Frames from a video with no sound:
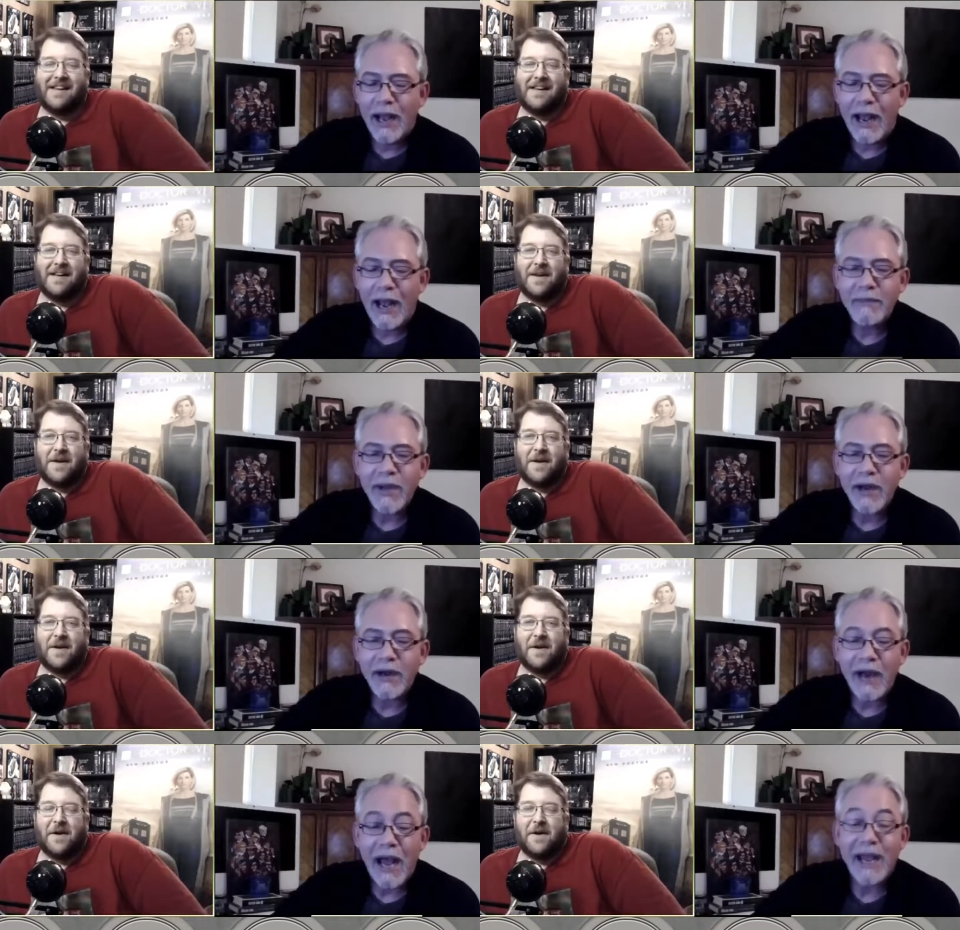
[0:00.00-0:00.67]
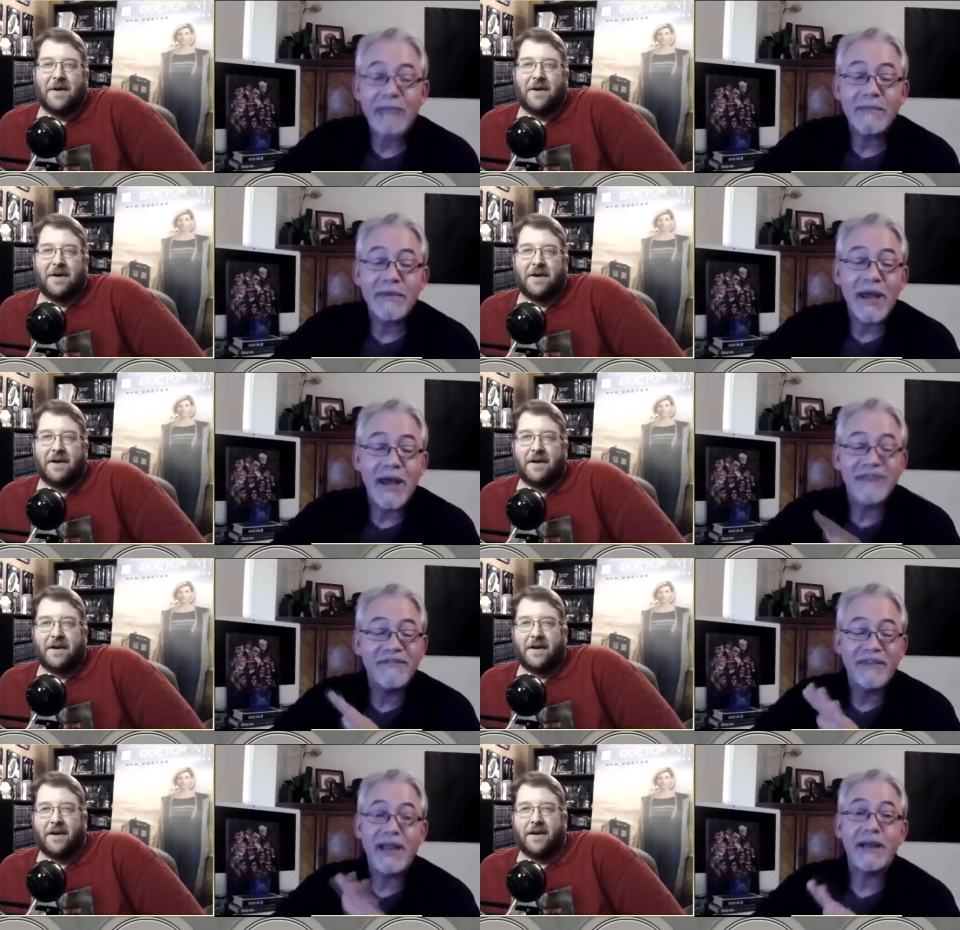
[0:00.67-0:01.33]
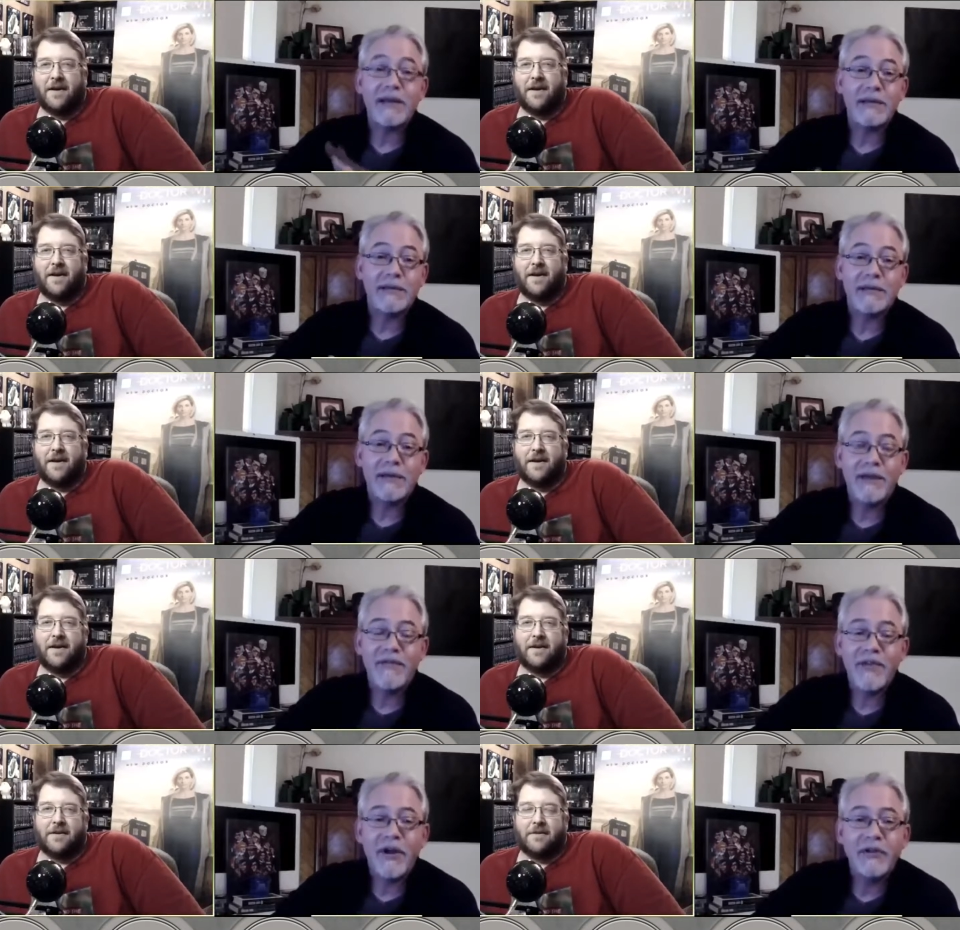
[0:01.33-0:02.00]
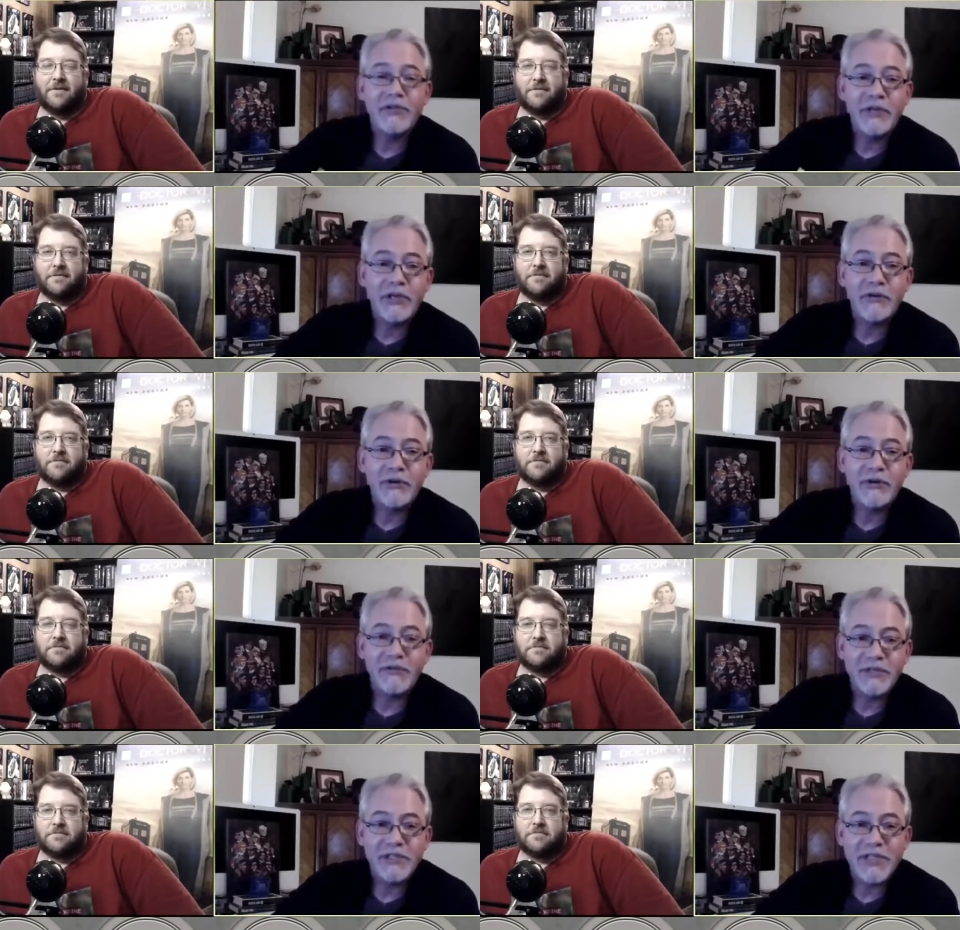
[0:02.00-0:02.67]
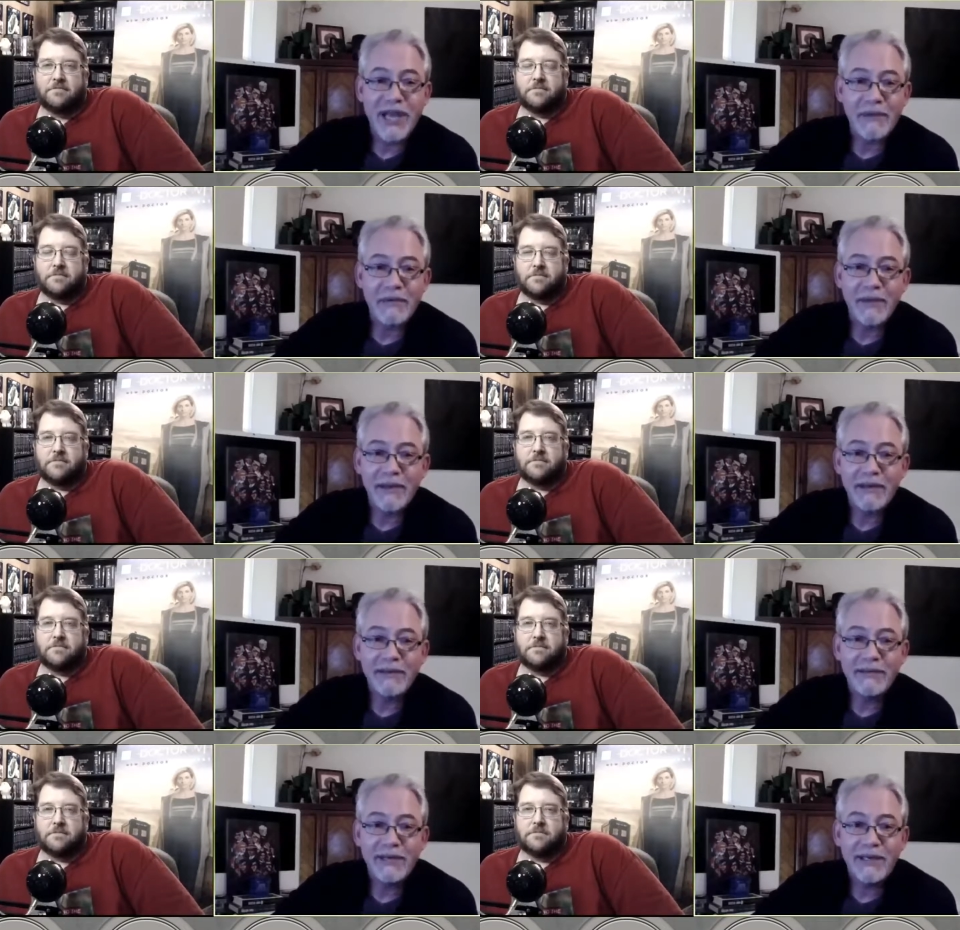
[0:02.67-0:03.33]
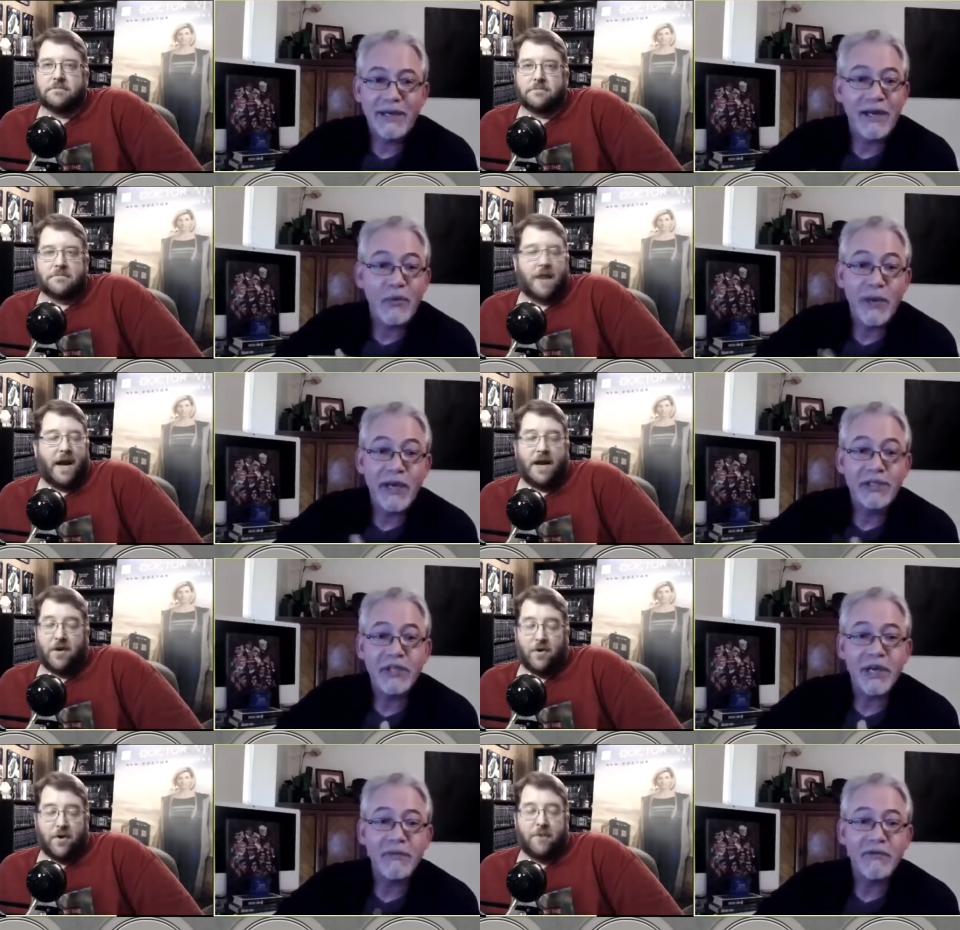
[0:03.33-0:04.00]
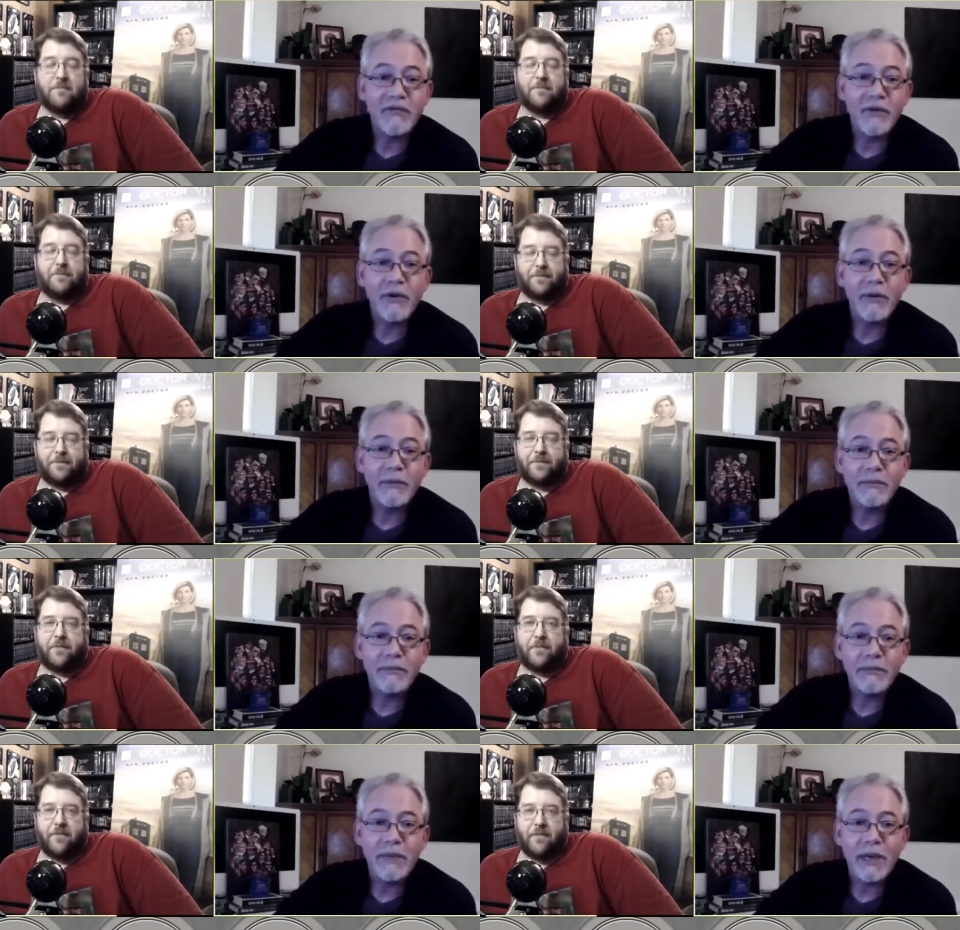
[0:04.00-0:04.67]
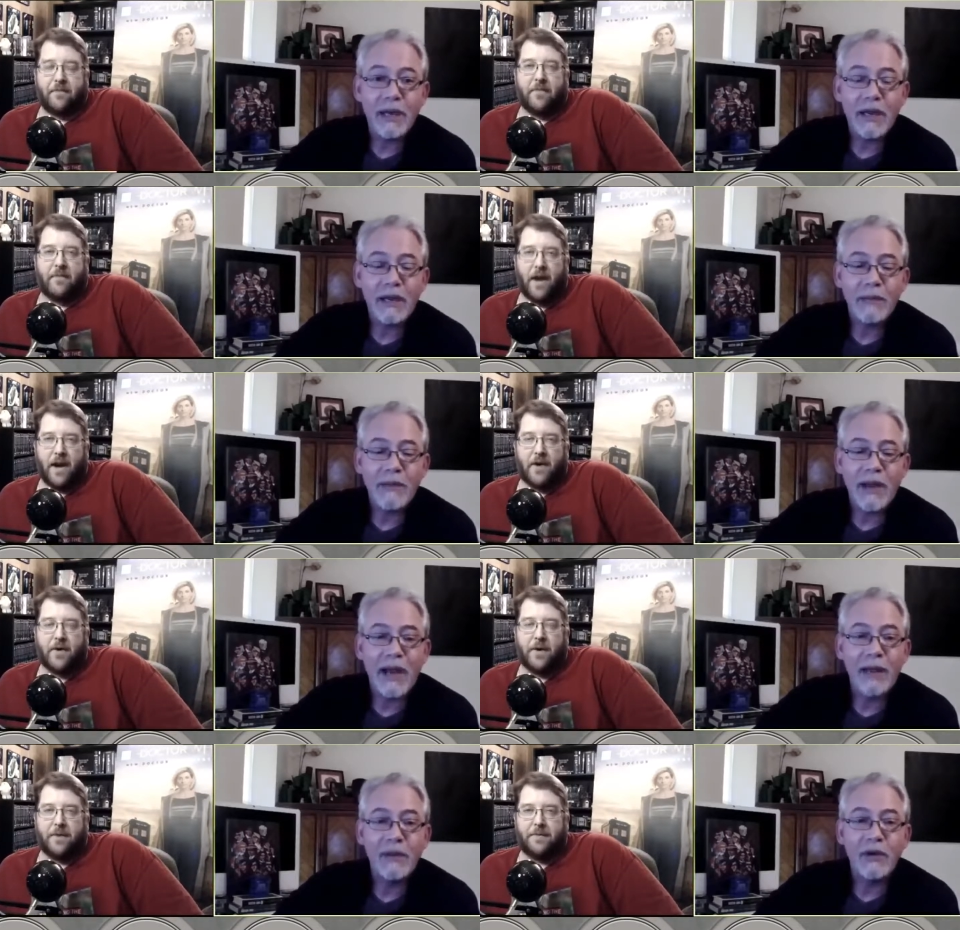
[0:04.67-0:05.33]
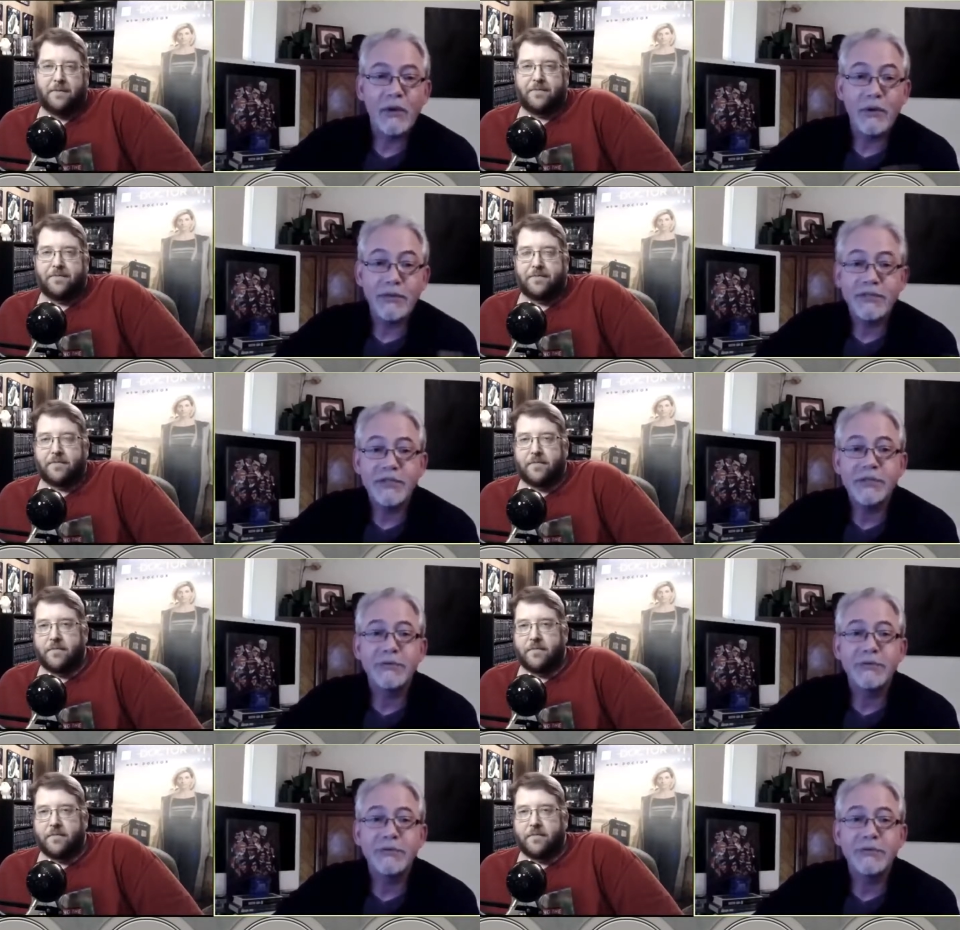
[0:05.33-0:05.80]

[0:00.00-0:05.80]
Speaker 1: I'm not an, I am not a fan of the alternate universe Cybermen in any way, shape, or form. Um, I'm an old